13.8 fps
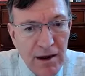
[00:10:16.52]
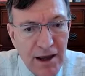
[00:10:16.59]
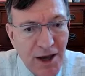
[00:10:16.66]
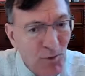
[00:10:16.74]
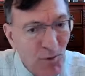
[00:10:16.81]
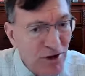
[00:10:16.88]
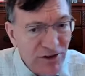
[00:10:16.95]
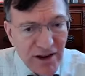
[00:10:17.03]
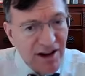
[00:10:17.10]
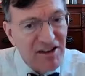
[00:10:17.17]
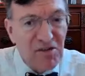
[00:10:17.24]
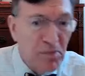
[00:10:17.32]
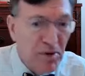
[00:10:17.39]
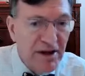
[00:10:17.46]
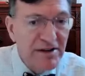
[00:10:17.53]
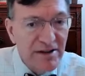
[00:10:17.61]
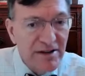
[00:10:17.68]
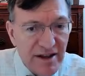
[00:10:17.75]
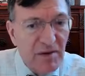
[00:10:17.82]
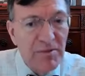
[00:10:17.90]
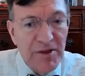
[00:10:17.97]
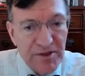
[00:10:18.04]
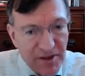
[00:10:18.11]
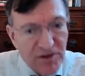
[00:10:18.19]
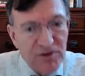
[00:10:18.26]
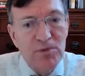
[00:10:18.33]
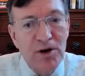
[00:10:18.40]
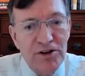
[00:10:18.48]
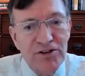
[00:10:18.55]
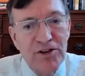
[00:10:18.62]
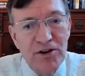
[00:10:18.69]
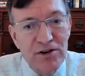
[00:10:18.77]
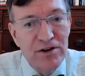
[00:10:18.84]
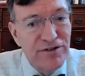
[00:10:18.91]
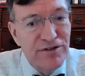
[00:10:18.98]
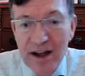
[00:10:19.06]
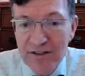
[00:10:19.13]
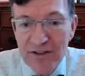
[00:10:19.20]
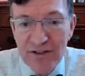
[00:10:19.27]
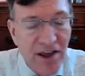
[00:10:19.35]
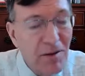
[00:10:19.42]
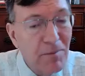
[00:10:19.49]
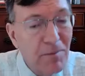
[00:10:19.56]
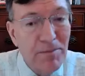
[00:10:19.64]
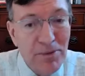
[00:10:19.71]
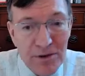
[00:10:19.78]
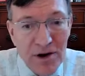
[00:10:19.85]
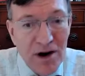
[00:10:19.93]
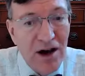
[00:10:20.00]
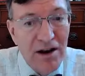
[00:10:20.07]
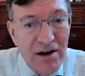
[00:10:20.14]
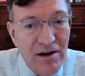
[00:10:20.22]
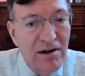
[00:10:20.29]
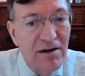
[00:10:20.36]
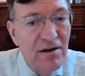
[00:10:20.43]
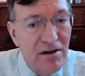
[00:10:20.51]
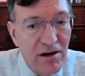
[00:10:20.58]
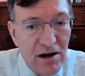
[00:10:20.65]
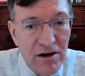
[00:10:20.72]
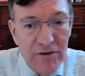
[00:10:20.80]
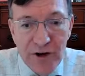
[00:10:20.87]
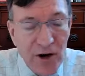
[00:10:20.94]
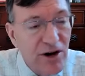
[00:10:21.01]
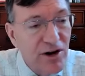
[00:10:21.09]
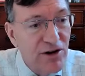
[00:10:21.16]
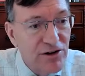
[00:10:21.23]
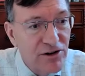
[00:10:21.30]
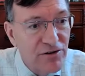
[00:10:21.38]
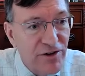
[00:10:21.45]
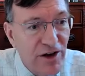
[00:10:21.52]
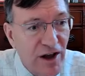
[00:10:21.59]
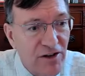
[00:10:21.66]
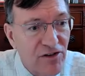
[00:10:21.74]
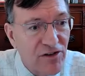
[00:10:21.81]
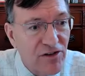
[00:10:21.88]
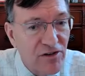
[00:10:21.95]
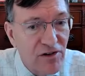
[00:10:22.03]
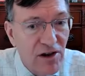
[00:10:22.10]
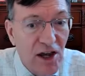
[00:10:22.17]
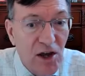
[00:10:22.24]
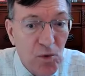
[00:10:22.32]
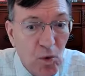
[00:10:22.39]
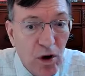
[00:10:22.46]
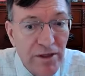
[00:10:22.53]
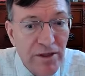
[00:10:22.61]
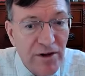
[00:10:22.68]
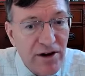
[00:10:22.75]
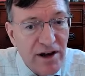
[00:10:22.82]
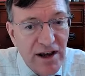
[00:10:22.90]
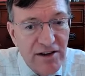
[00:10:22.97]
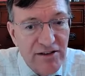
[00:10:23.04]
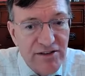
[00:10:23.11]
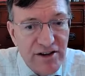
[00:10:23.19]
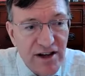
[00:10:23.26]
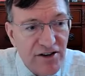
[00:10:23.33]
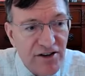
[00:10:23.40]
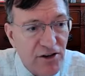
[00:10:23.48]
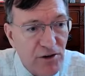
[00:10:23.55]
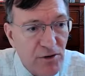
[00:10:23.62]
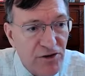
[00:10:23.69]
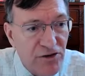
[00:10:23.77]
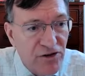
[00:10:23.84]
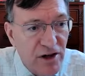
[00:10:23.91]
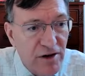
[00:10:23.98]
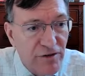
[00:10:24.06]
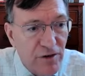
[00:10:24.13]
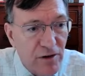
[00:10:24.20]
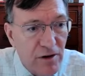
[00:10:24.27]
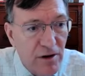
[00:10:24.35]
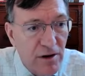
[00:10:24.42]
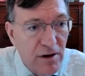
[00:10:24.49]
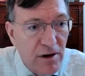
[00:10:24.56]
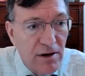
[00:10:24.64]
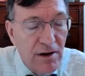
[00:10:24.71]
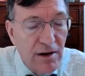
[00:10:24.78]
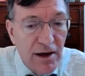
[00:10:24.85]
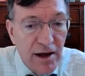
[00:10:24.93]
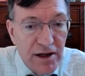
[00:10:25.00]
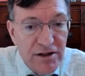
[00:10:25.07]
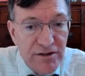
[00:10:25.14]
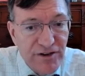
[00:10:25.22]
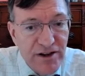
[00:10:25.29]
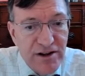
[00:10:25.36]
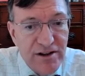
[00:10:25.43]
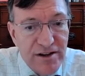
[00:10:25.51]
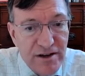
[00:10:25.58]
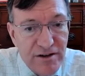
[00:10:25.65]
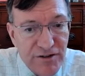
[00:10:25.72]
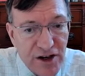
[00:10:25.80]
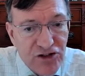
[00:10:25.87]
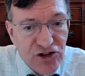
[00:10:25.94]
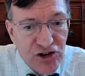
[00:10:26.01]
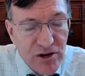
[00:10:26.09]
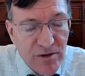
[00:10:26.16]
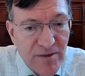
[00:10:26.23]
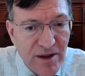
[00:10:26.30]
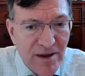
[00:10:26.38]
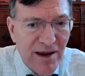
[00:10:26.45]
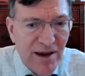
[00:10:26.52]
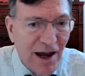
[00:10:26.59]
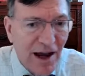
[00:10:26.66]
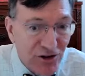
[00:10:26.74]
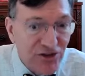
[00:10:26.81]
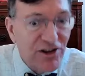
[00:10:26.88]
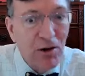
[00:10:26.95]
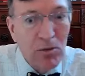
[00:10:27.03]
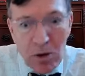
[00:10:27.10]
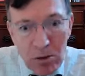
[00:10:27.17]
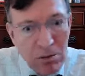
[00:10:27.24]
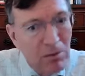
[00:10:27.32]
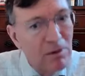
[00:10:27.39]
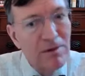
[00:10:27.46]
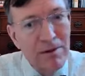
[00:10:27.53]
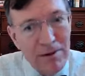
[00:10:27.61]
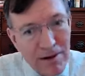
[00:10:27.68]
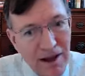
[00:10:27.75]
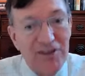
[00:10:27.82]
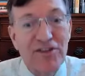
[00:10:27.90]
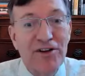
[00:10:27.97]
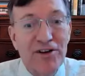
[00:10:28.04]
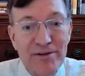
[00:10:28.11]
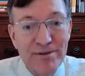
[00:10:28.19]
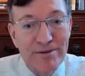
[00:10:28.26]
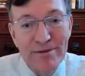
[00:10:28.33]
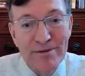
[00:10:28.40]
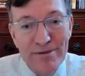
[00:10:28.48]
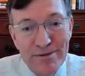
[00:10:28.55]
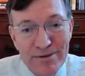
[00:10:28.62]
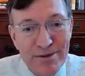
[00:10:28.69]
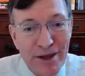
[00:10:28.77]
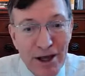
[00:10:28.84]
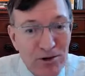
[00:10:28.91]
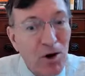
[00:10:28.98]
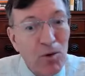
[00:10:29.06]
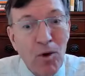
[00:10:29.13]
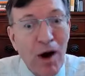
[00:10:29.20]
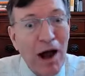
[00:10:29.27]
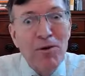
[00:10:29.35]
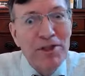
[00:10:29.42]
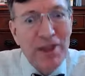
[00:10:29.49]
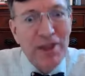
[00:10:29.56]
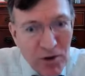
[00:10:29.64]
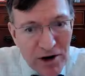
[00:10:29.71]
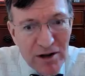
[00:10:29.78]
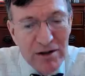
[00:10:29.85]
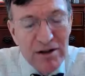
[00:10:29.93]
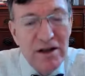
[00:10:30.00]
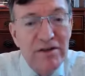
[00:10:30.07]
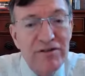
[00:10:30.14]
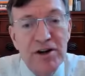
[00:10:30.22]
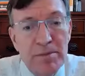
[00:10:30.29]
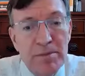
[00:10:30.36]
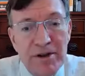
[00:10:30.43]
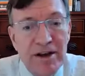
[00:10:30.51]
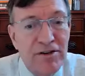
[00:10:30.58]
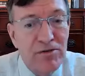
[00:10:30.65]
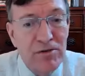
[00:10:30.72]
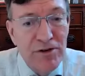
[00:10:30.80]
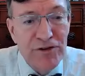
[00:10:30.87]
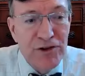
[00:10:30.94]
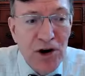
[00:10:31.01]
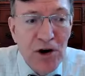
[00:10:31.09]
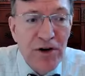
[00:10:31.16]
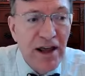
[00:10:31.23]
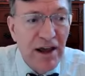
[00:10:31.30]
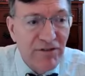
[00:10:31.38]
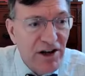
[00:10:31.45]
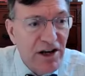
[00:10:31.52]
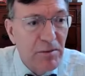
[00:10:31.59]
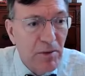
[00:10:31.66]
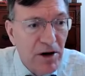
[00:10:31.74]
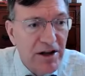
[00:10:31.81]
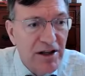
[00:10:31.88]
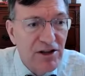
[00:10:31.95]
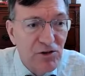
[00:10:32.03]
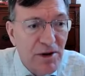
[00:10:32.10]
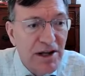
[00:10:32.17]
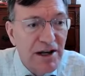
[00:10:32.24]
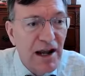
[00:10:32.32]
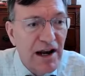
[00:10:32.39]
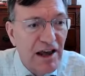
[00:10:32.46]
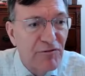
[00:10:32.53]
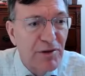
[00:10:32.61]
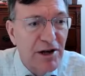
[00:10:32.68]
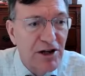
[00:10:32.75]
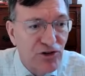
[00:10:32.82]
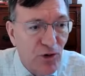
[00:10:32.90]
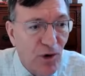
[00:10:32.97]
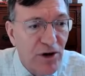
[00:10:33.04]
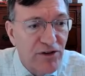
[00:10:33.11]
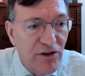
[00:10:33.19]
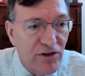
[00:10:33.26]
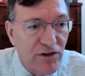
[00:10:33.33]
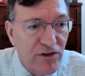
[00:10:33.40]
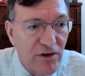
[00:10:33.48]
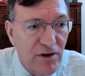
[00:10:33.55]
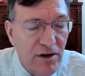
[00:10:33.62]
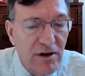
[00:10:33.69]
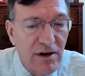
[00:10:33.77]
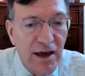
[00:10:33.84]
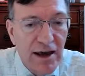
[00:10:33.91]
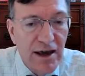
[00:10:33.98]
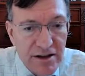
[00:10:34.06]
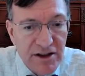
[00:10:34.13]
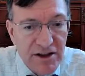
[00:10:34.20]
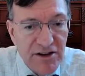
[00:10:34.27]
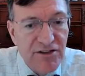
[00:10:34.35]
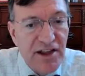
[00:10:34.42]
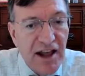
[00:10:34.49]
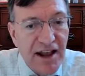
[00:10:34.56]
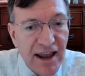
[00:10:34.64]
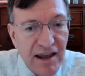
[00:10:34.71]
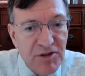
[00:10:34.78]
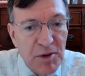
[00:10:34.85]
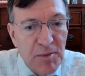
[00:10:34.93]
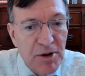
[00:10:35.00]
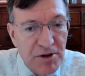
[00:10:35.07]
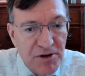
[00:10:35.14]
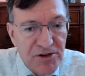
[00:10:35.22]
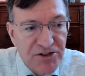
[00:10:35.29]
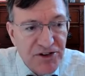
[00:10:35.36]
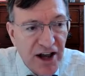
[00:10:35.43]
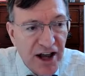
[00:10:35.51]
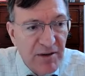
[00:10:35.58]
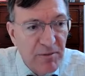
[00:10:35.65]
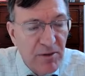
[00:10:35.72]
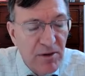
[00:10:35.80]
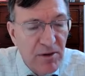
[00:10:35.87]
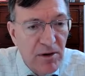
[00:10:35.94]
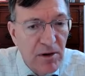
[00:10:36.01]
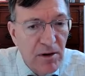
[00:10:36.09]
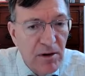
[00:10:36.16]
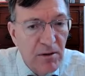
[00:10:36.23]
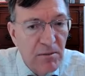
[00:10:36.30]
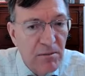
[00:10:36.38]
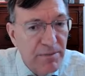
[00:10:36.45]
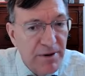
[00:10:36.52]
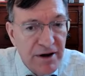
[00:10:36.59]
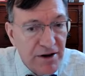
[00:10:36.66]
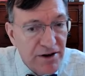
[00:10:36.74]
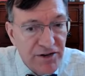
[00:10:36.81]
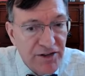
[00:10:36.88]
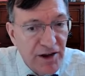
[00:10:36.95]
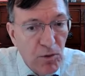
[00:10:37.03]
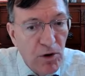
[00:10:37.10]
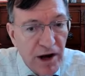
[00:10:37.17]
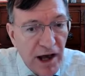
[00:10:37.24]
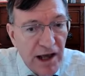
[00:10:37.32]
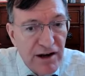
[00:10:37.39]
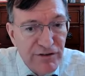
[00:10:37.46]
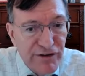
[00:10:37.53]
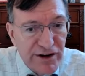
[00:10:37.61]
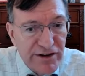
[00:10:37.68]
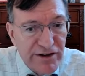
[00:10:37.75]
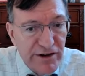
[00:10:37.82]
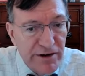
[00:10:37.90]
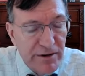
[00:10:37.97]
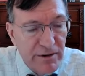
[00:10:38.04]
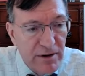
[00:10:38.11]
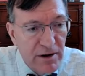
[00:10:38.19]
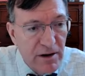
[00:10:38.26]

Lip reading: And once I explained to them that this was their defense, they put on a very good defense and won their case against the receiver and defeated the eviction. And you say, well, as the landlord, why would they want to live in a place? Well, if you don't have any money, you may not have many choices. And at least that gave them a little time, because they were not evicted,